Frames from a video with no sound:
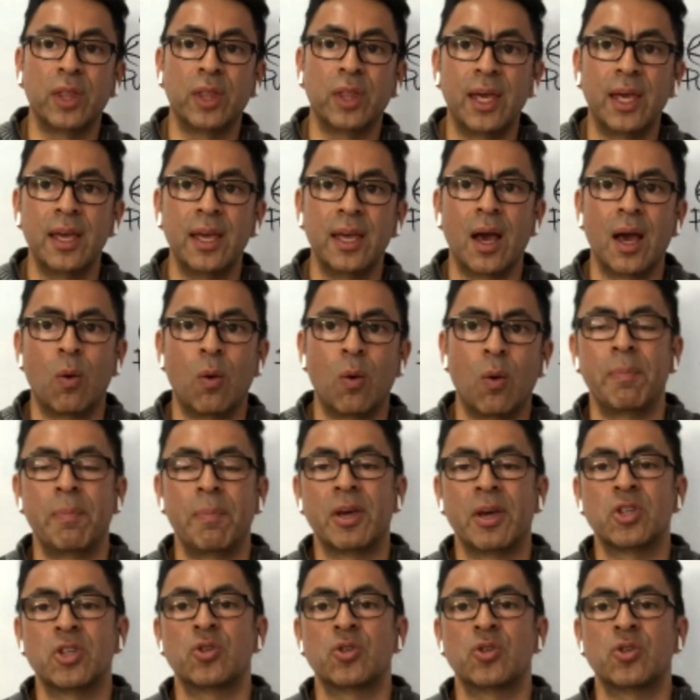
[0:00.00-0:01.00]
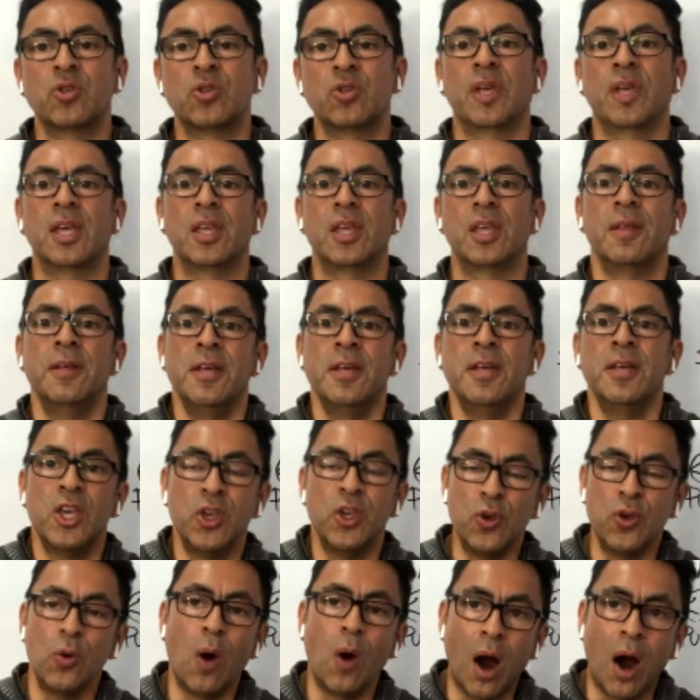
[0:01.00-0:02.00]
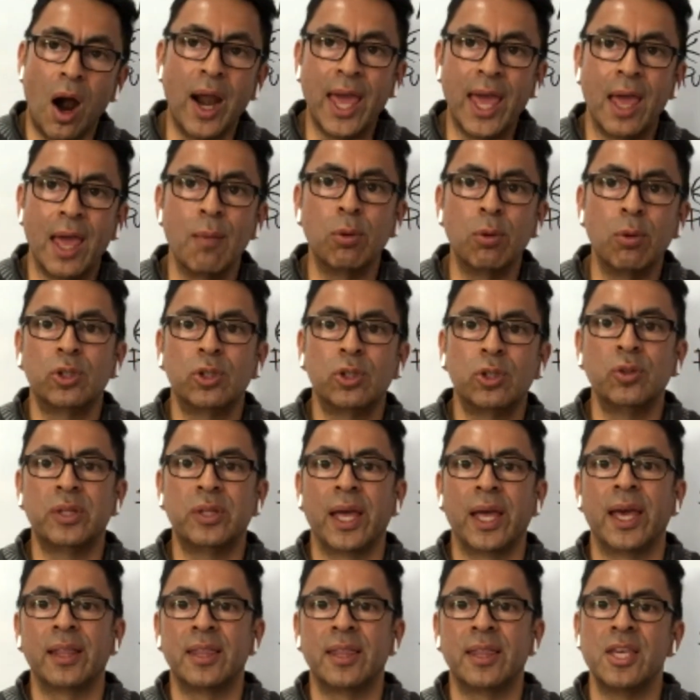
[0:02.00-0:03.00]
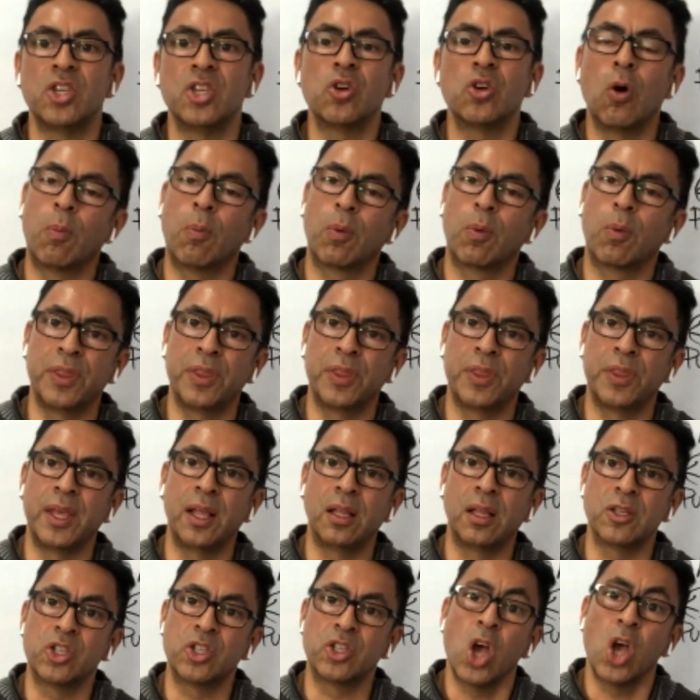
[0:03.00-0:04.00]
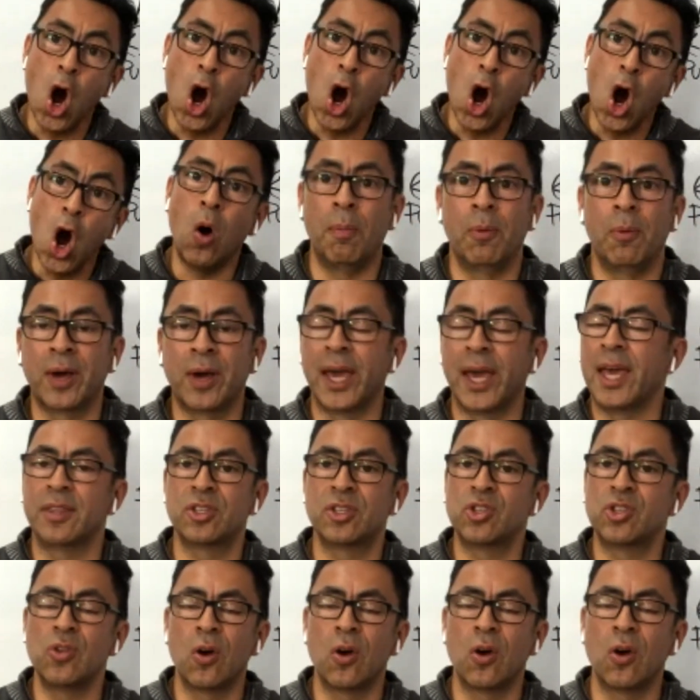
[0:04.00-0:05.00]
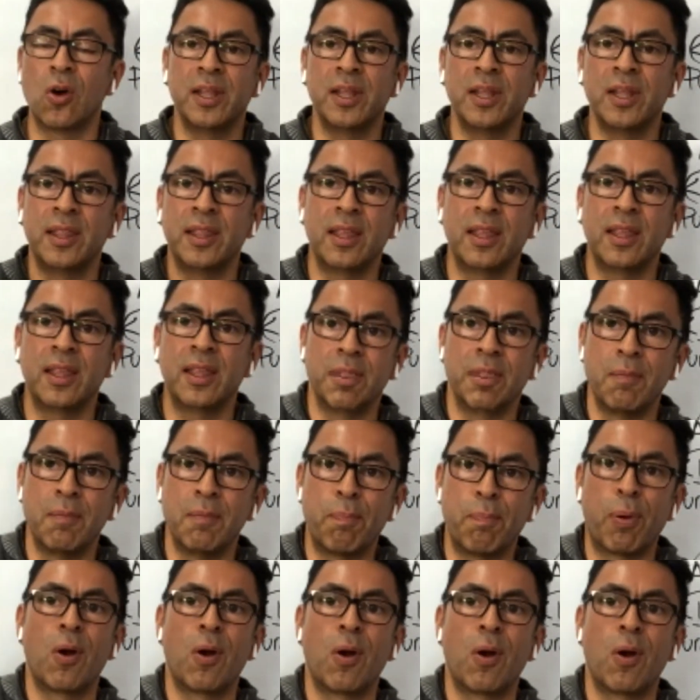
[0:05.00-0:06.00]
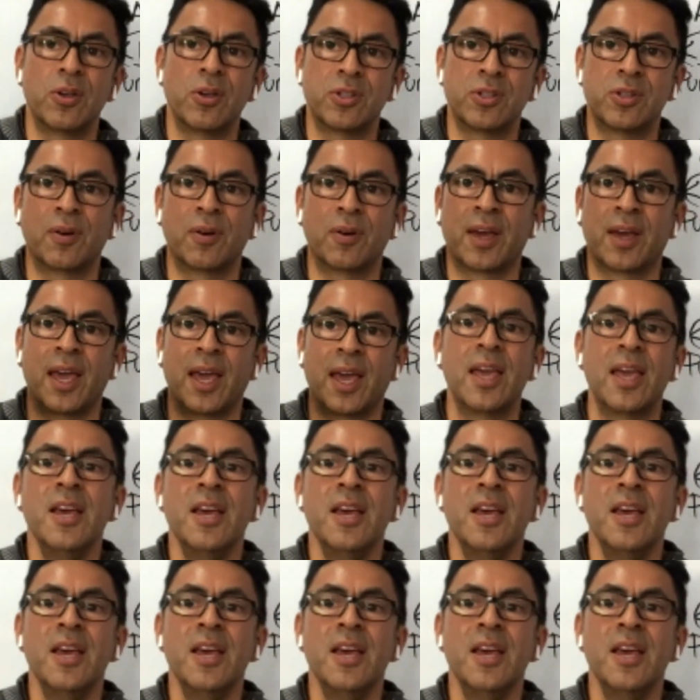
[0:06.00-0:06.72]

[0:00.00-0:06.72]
I want to make sure that you are able to take these home run deals home, okay? It's not only the pros, okay?